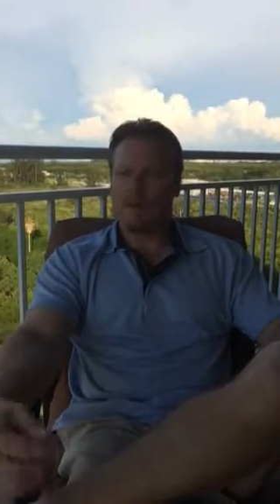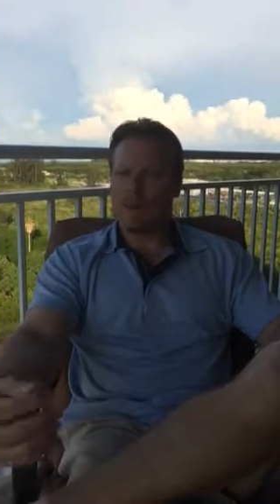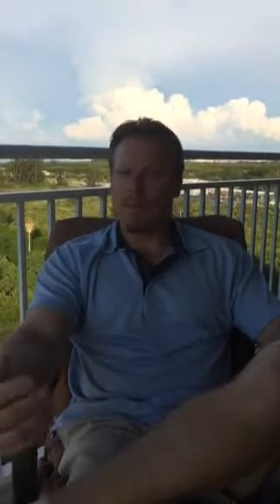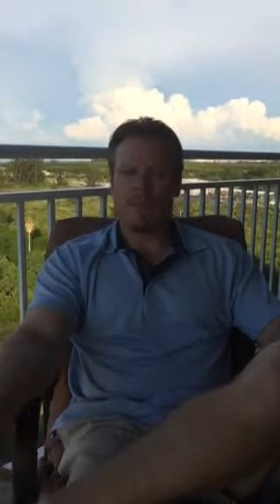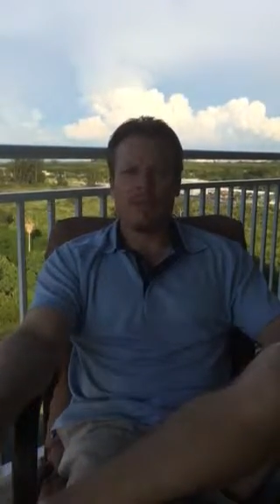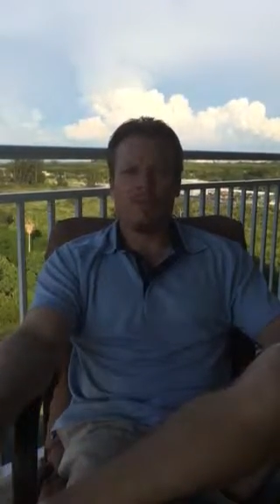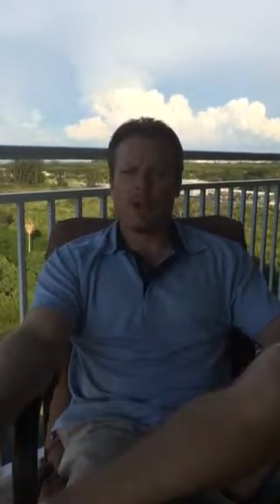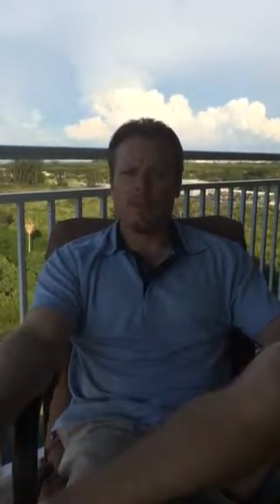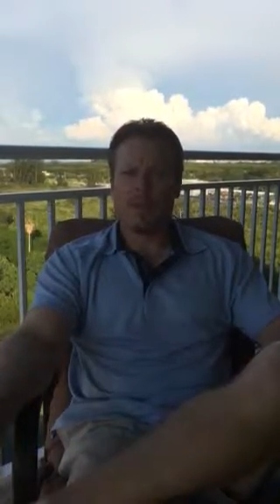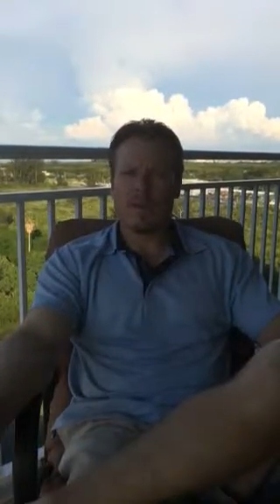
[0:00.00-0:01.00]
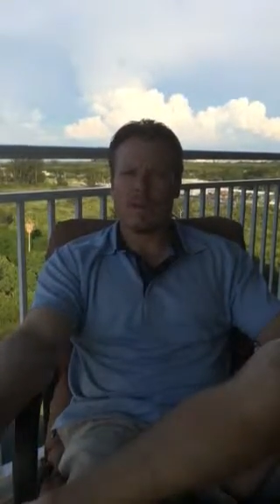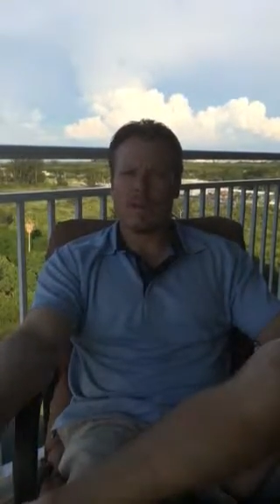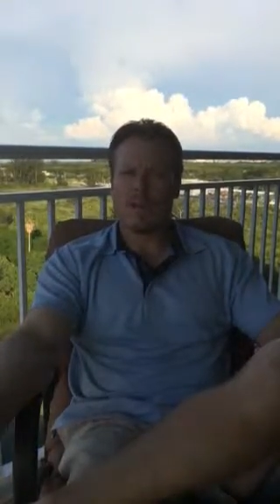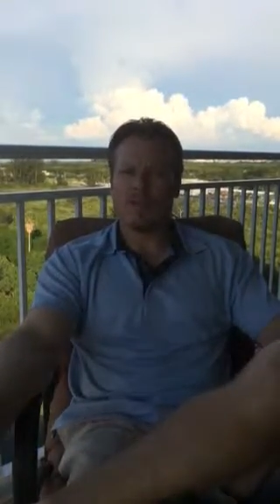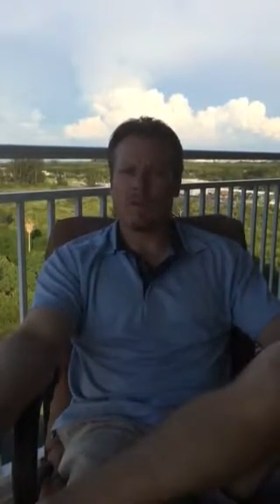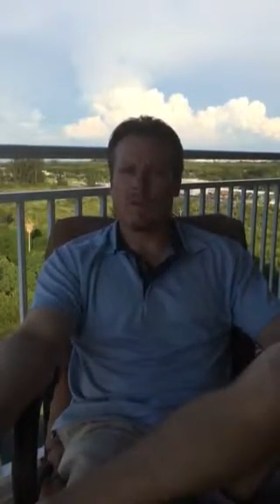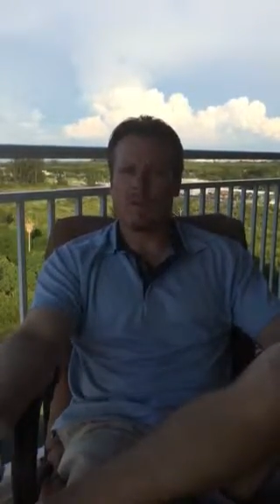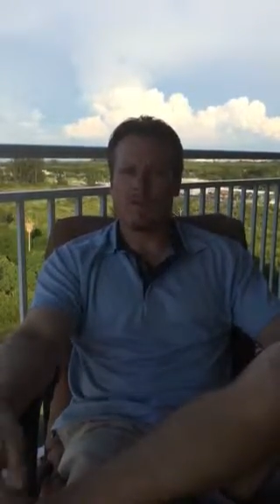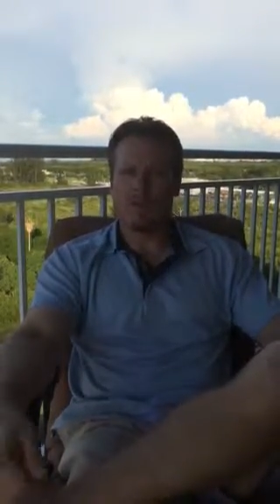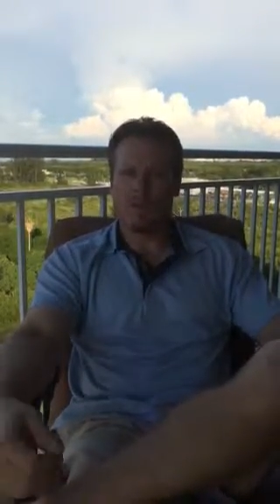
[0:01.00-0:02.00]
I put the property on the
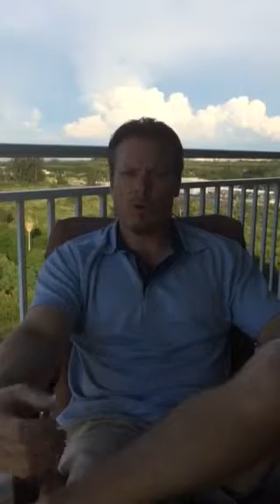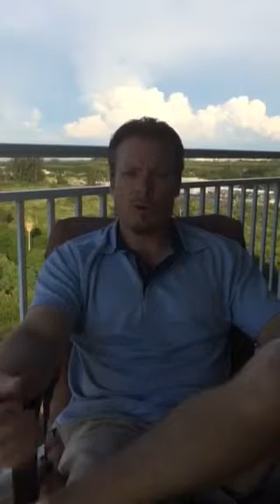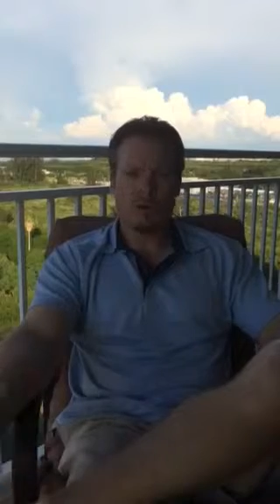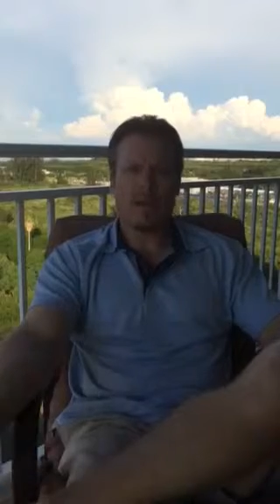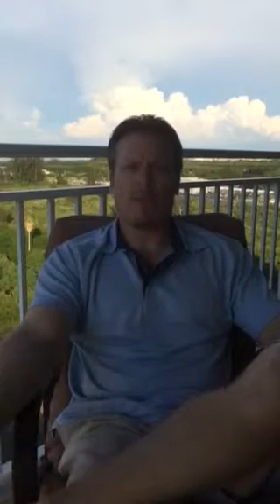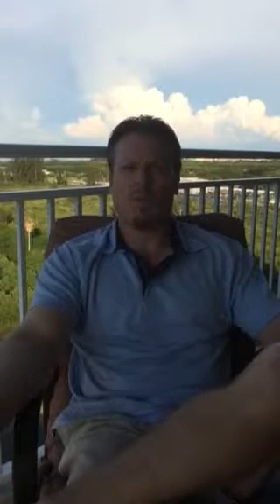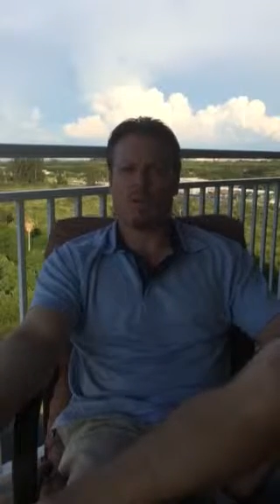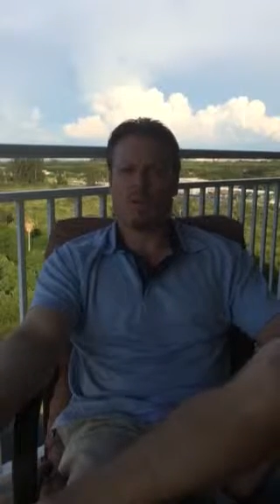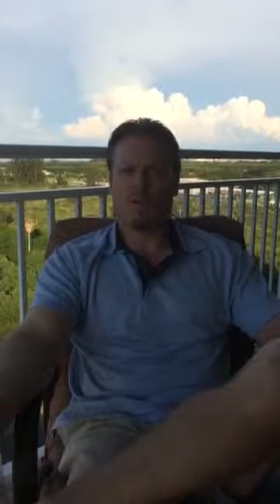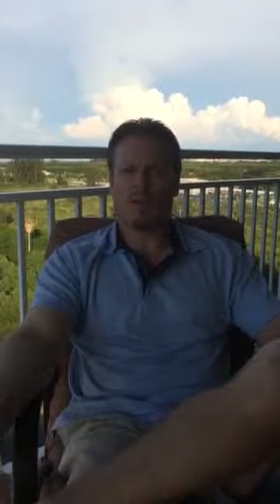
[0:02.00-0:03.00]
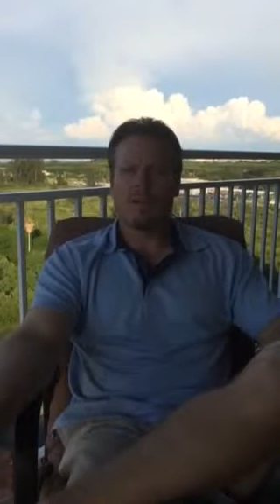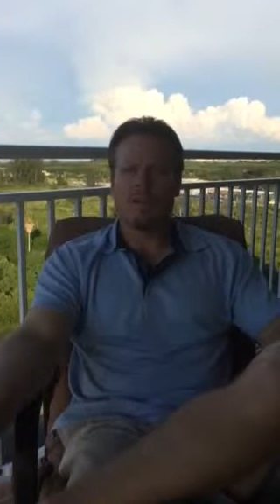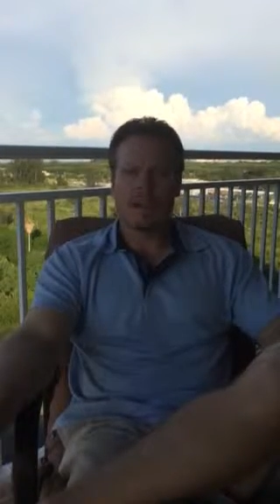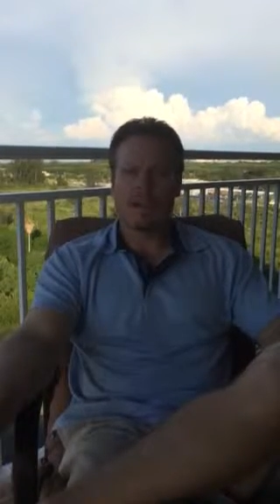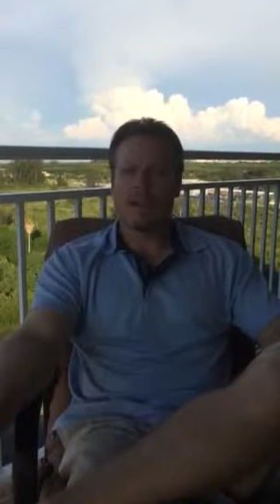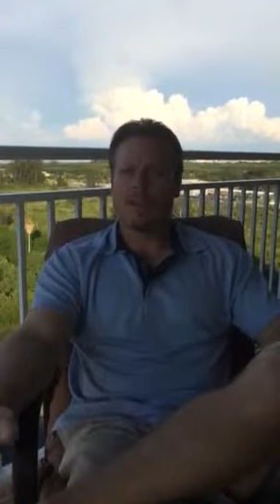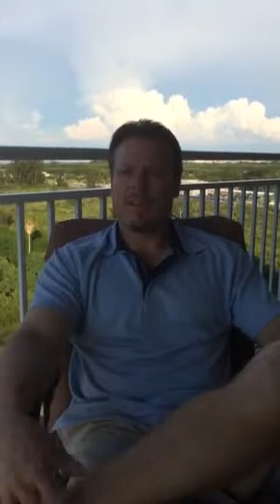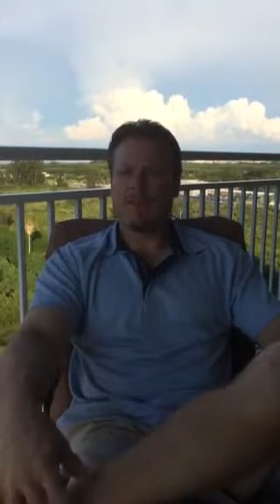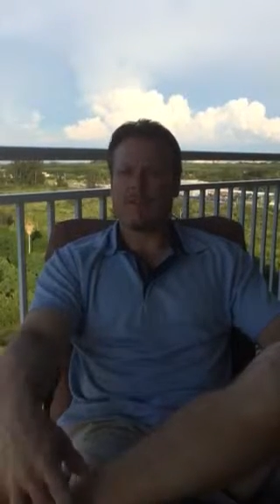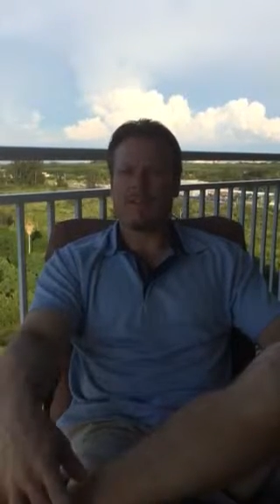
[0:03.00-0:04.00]
contract, pulled my title work, found out
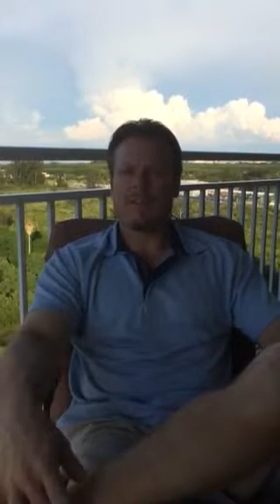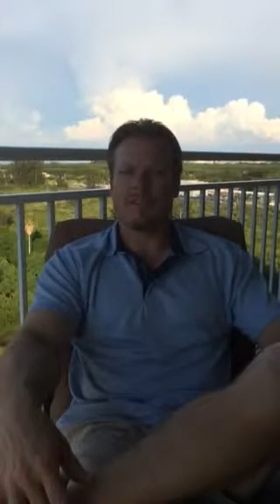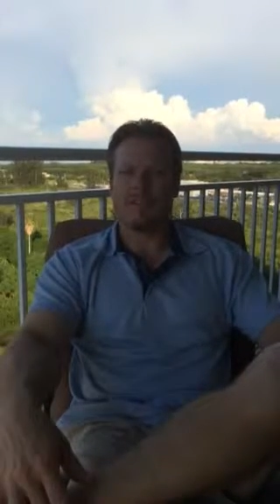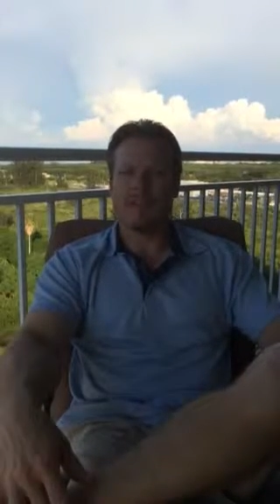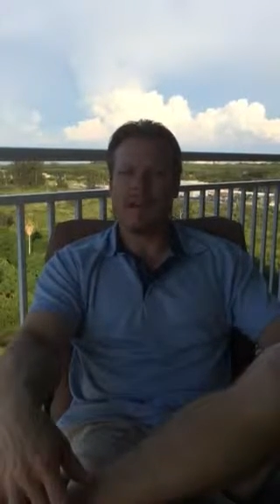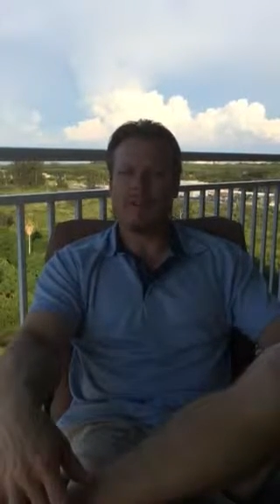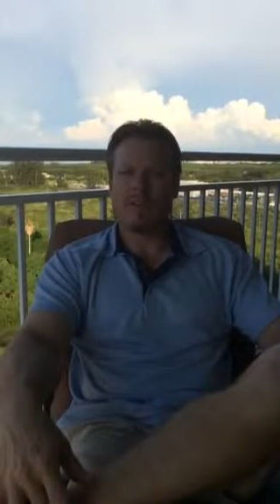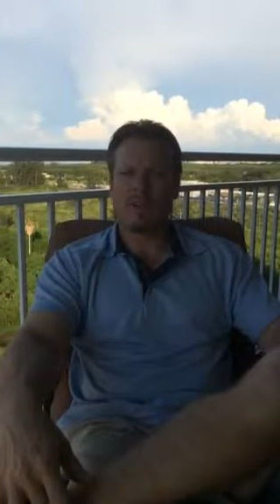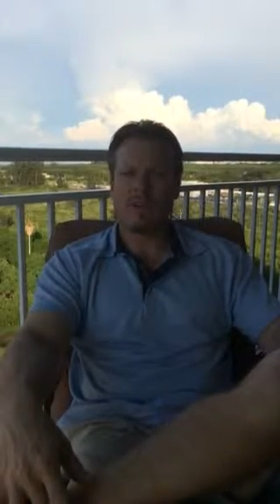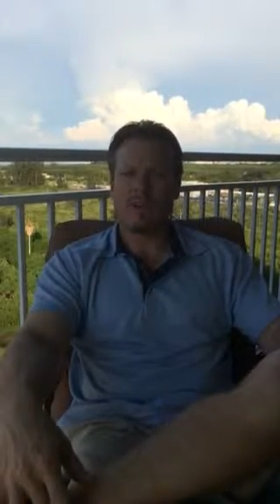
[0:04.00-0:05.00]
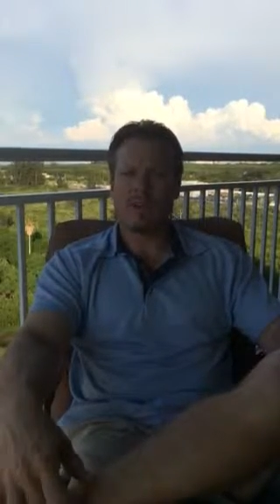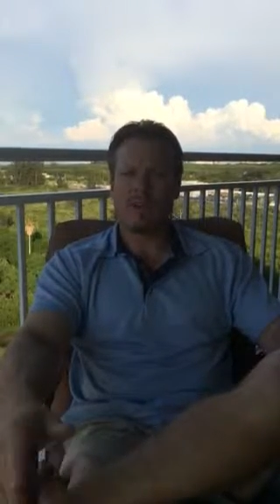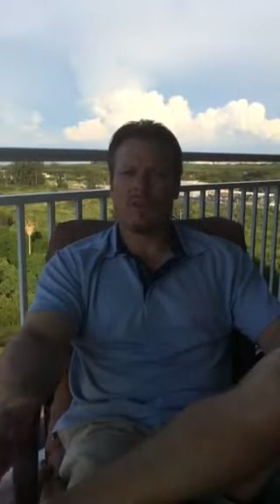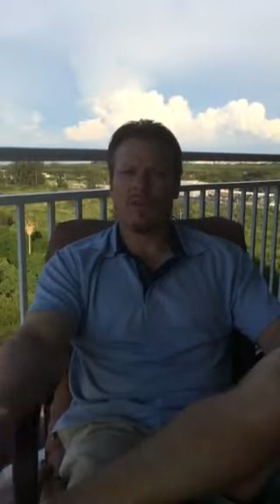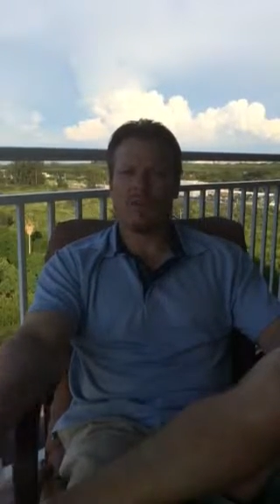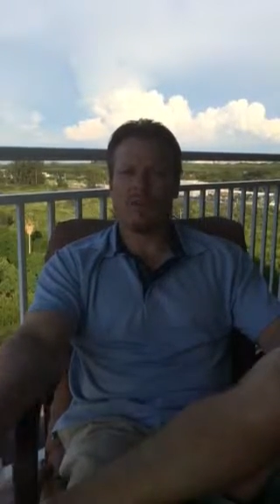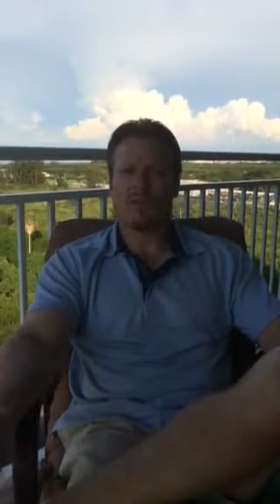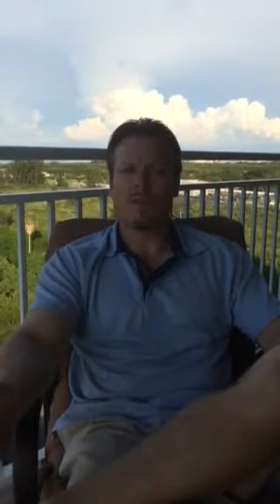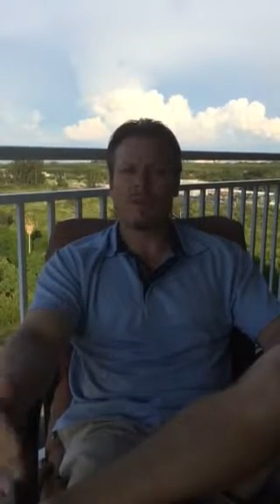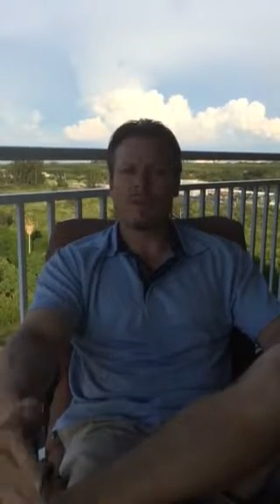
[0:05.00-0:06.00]
there was a $6,500 code
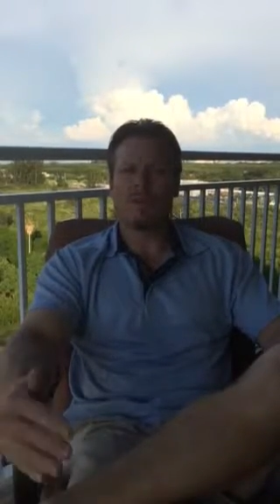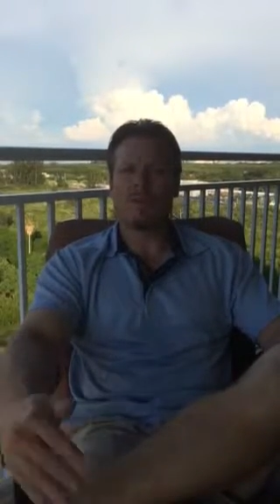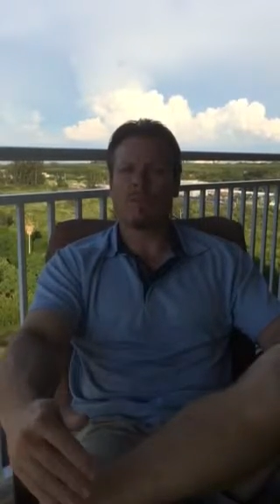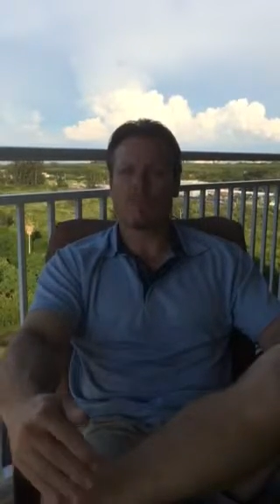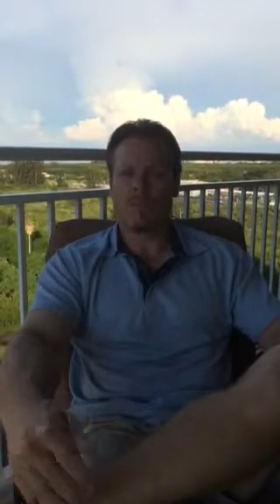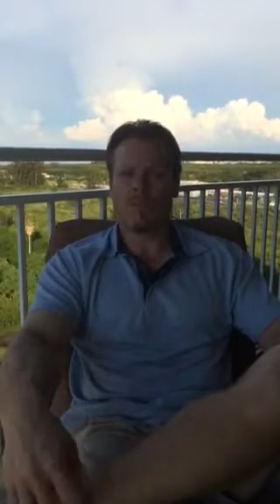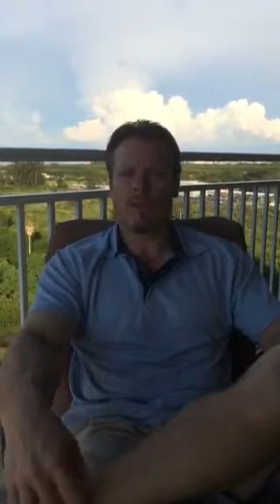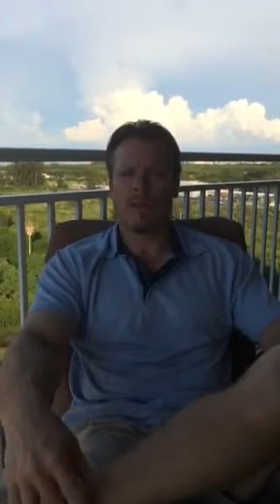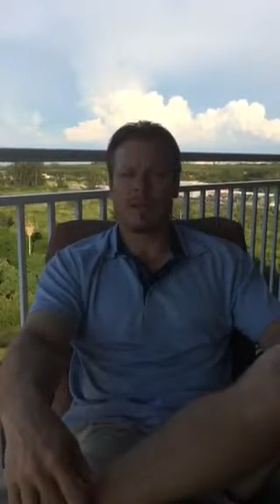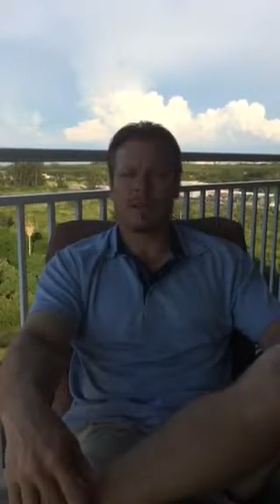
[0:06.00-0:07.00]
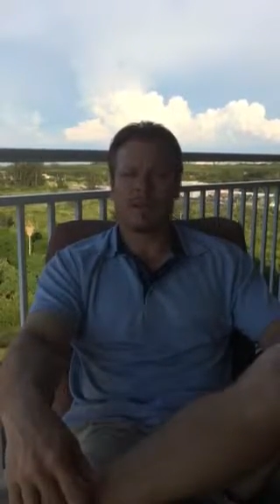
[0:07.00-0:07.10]
enforcement lien on the property,